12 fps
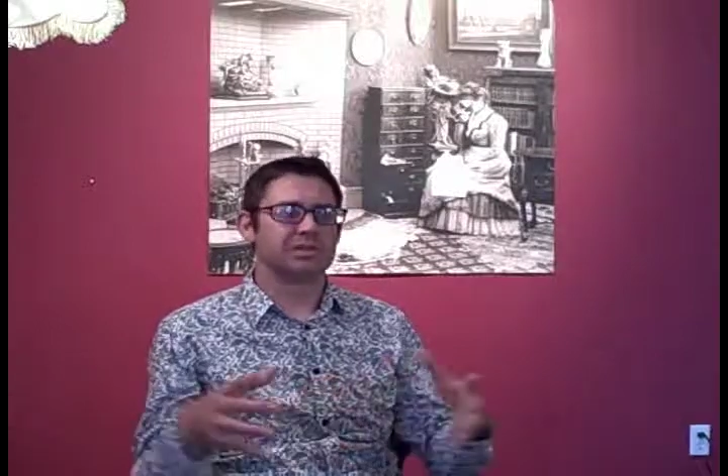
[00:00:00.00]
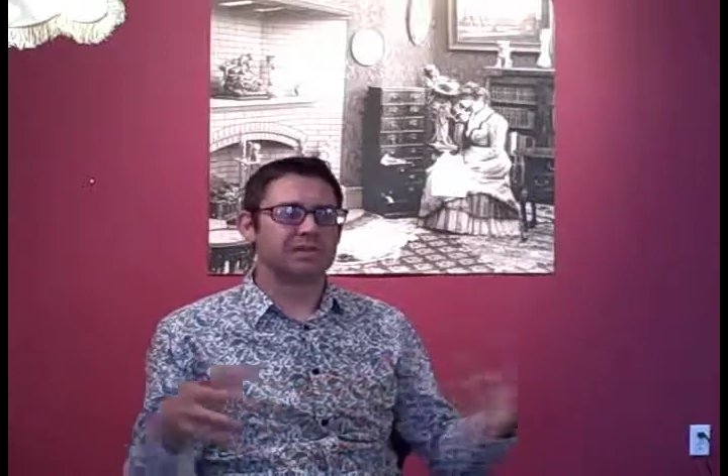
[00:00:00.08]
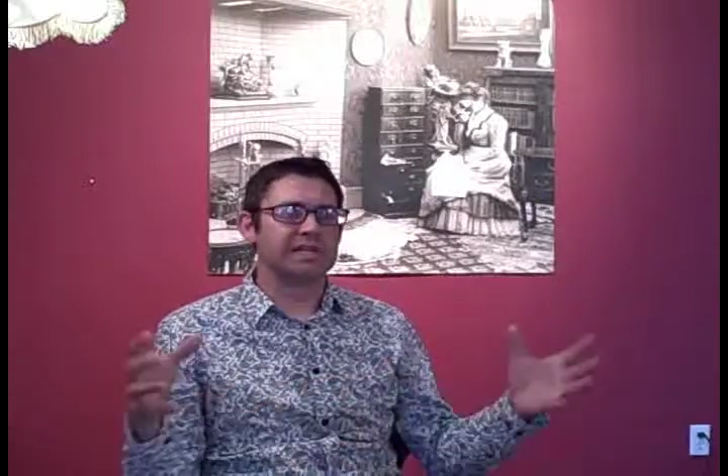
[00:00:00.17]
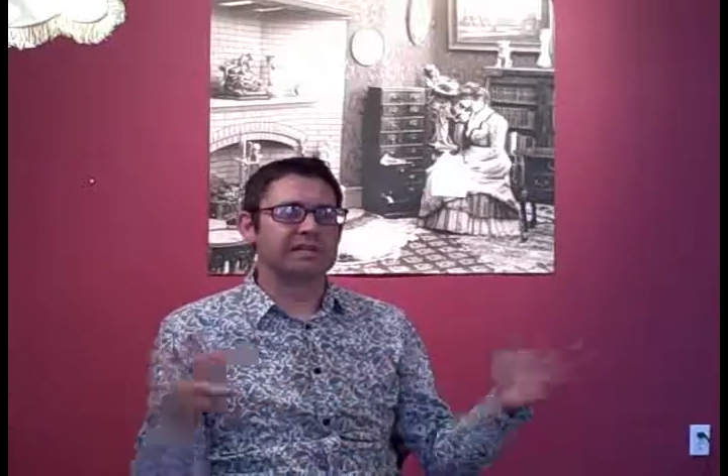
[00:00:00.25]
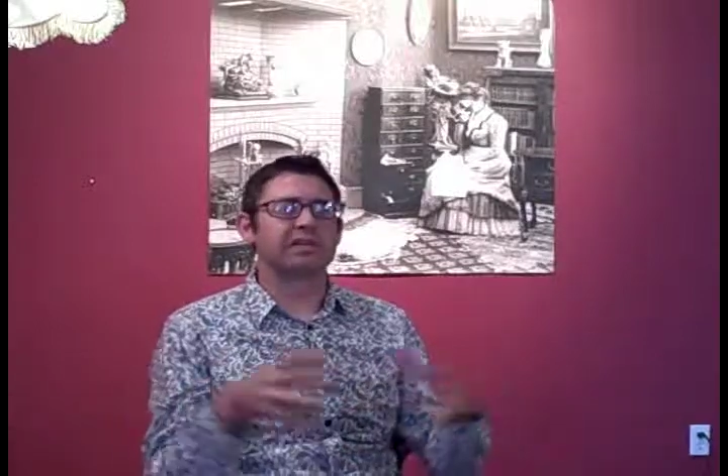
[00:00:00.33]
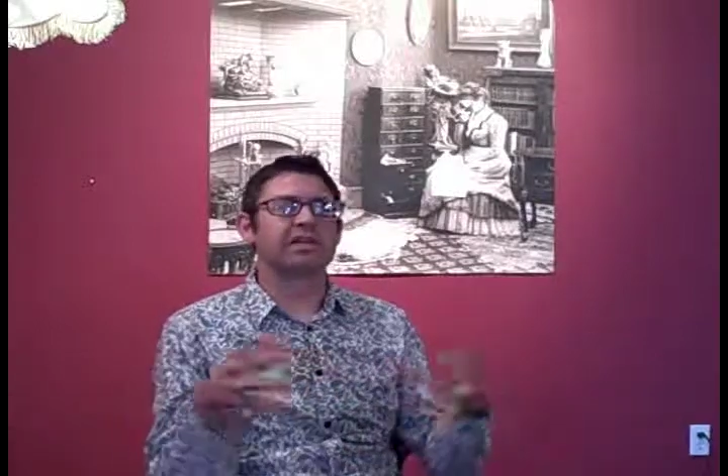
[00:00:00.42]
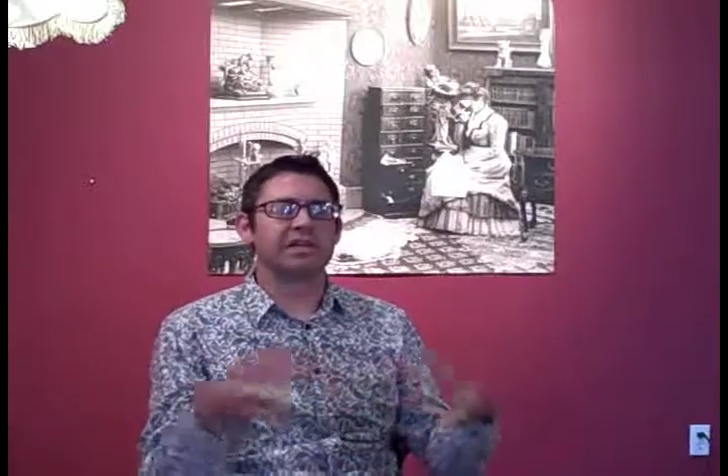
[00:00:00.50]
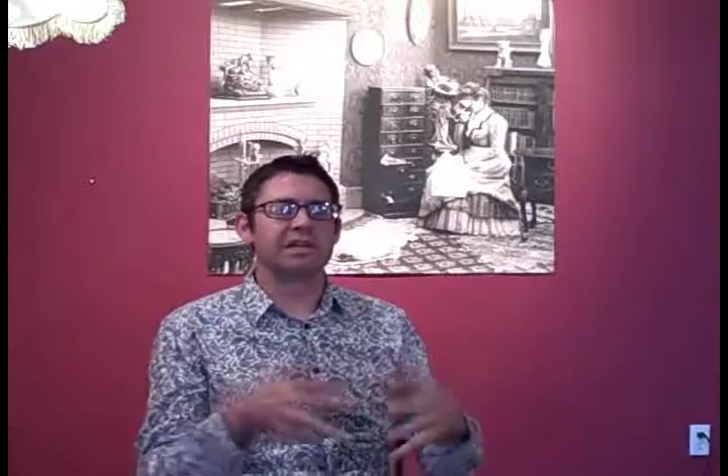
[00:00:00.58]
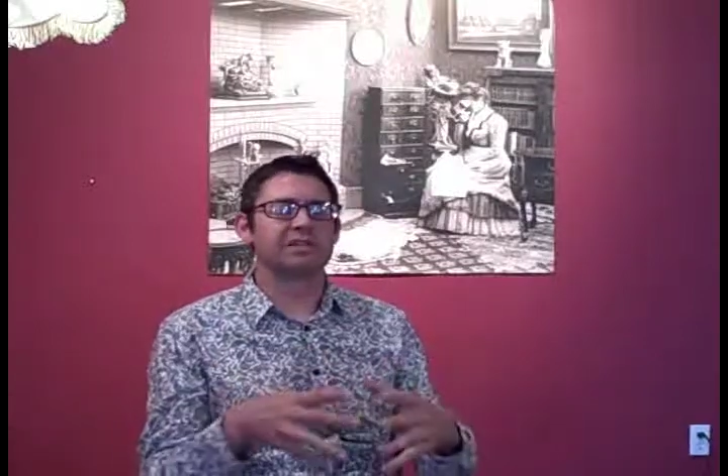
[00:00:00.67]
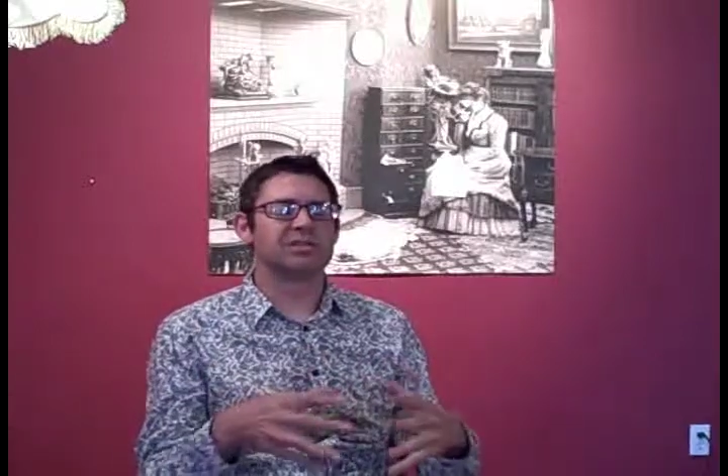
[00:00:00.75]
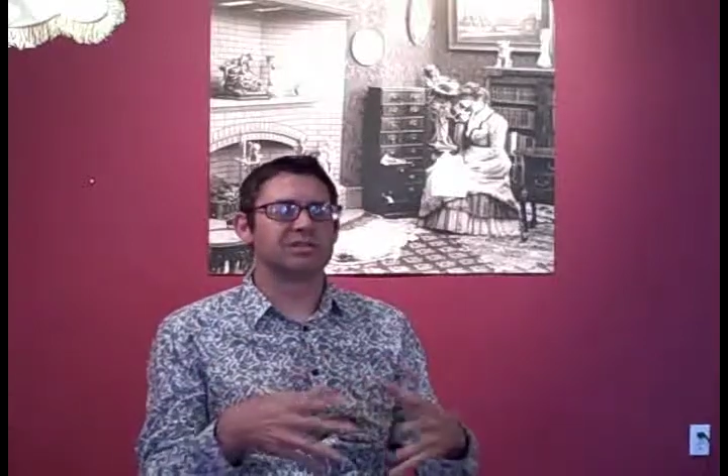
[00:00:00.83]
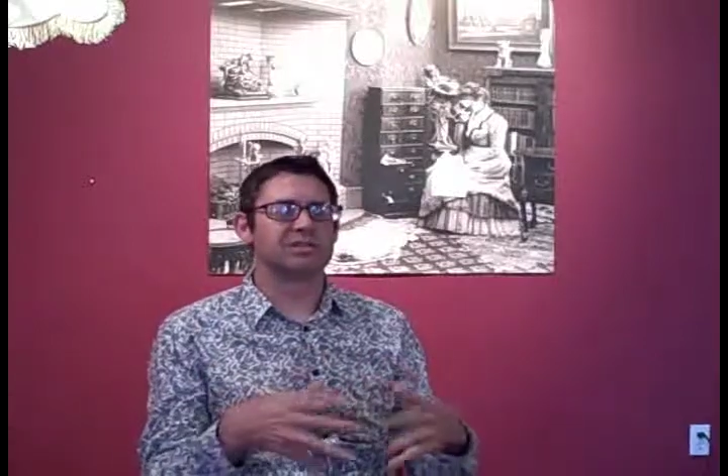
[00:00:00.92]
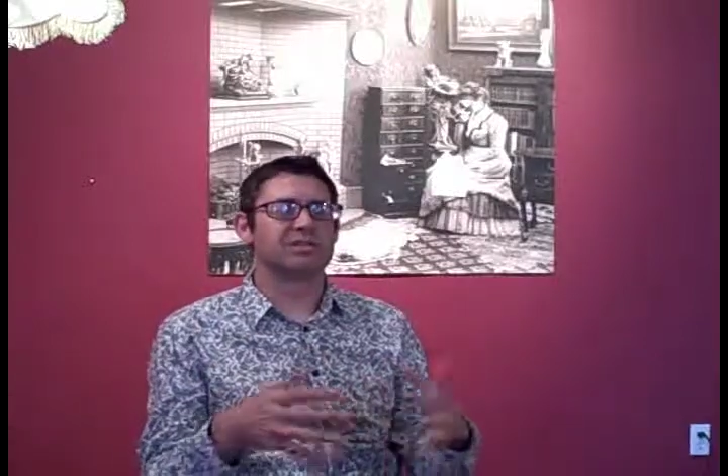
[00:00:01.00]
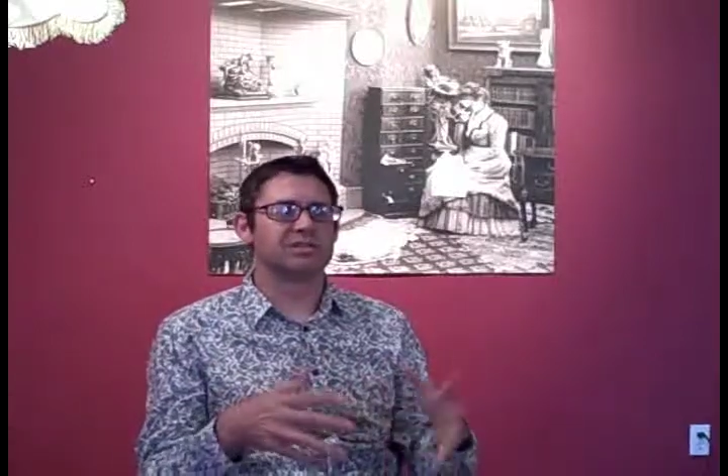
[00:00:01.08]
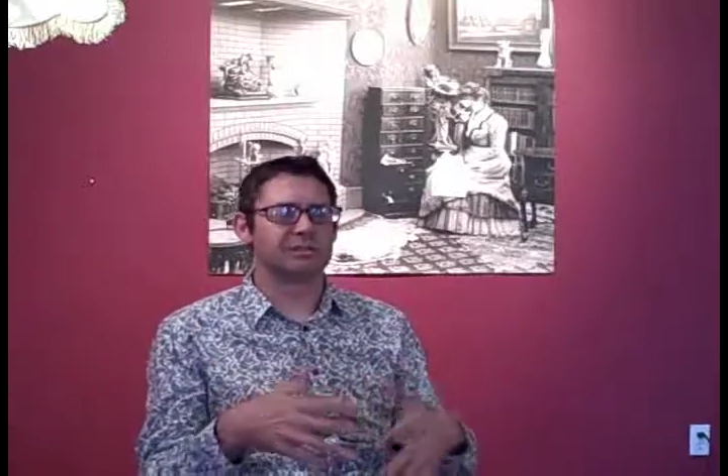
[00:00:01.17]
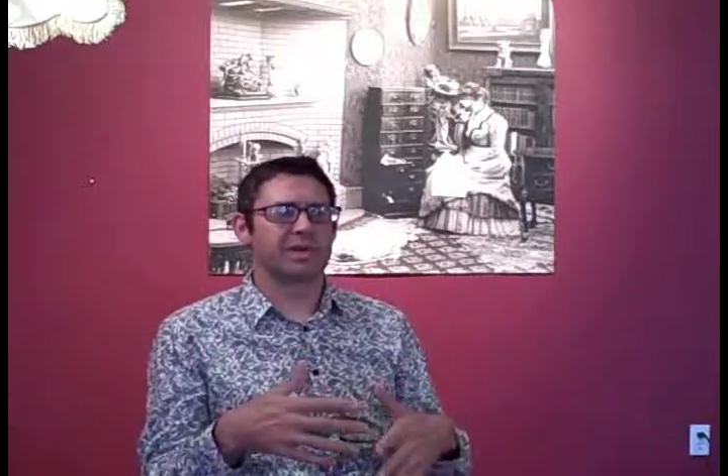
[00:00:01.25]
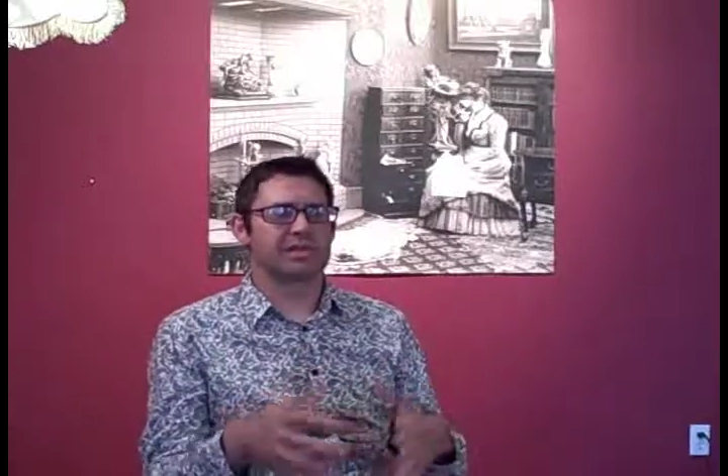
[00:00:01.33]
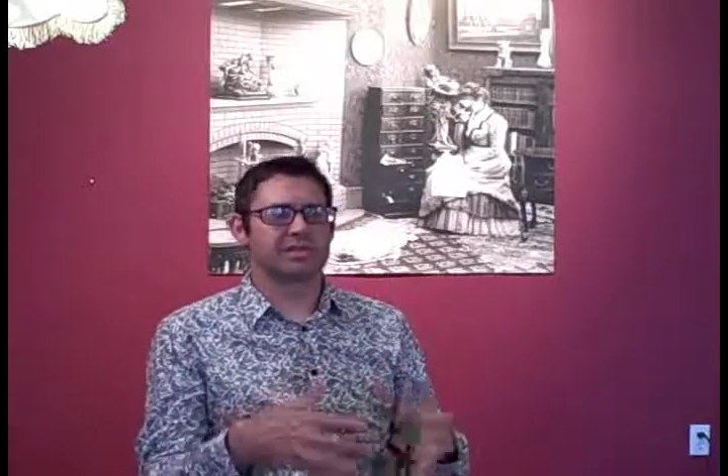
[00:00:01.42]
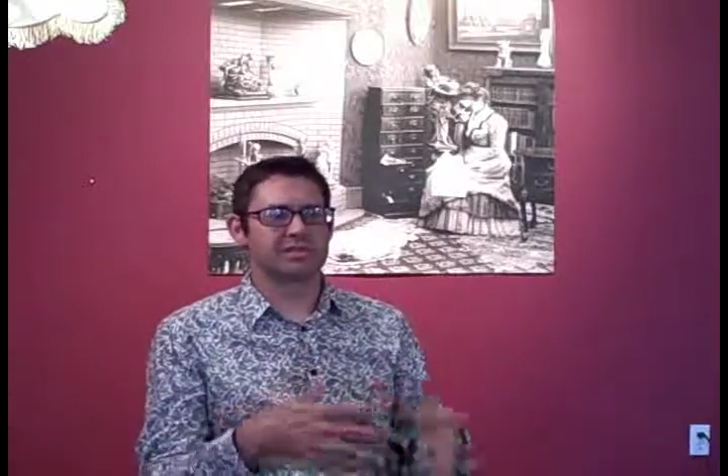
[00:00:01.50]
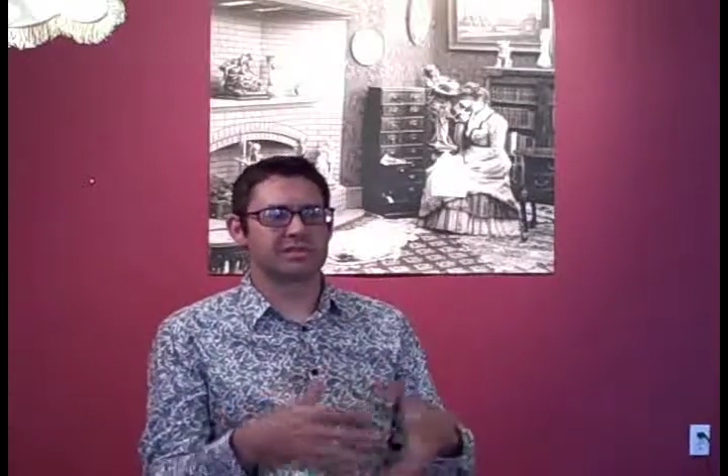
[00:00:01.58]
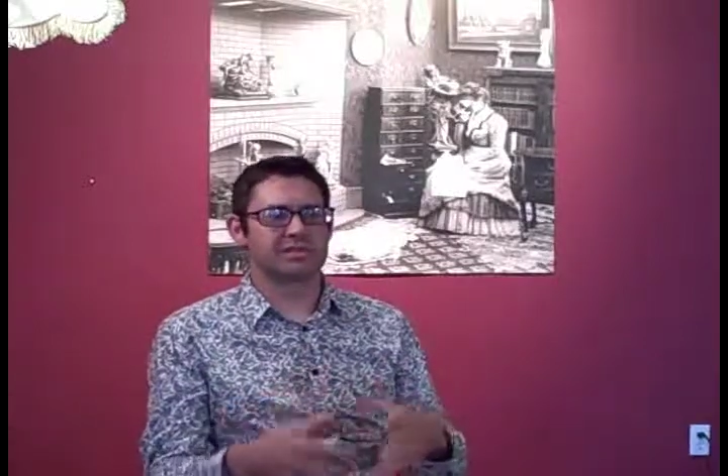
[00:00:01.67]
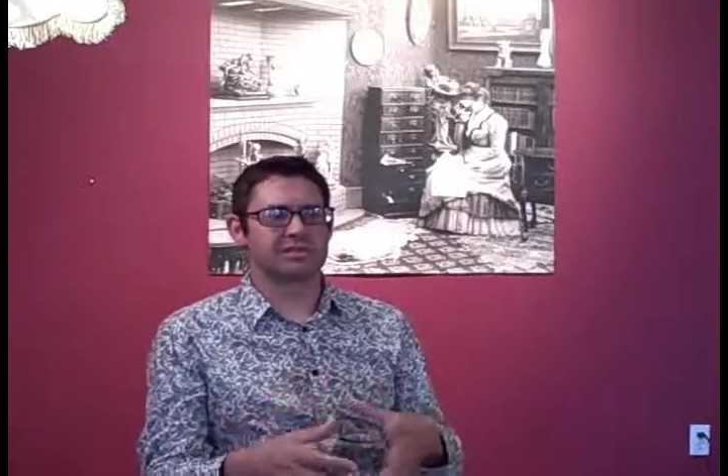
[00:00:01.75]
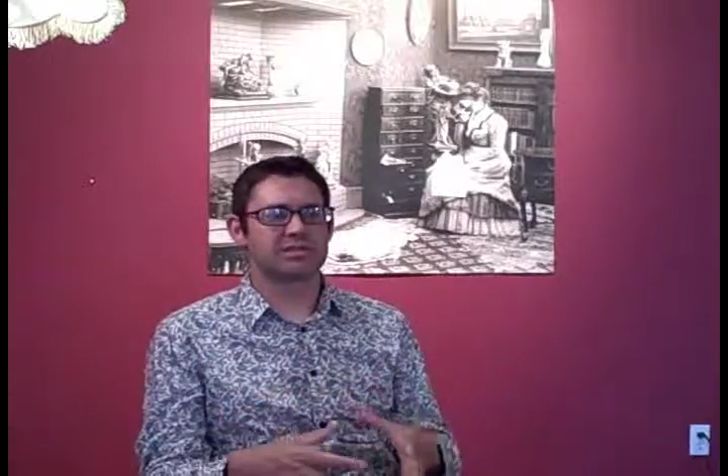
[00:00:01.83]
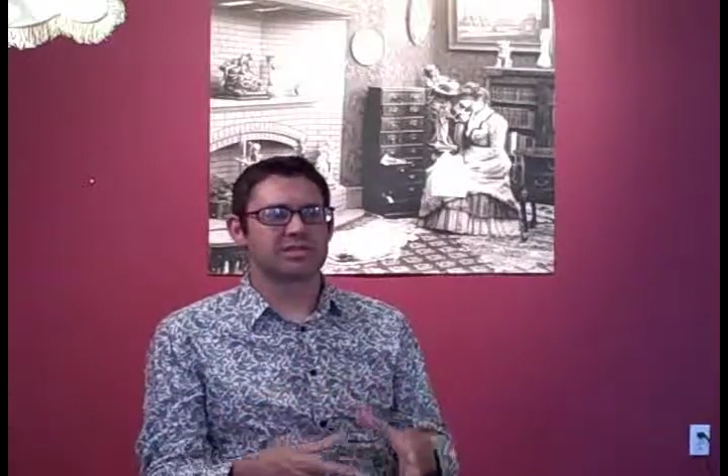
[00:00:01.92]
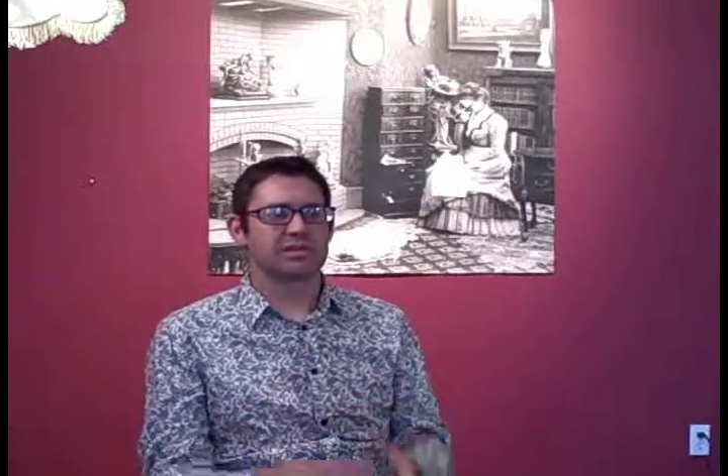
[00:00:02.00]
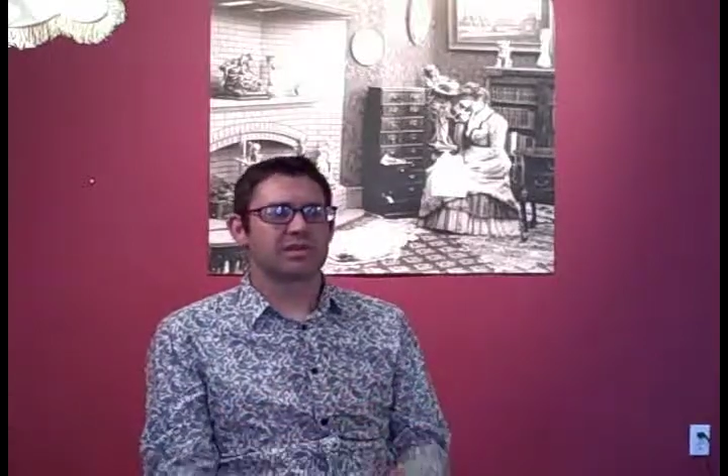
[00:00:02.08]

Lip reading: densely into new spaces.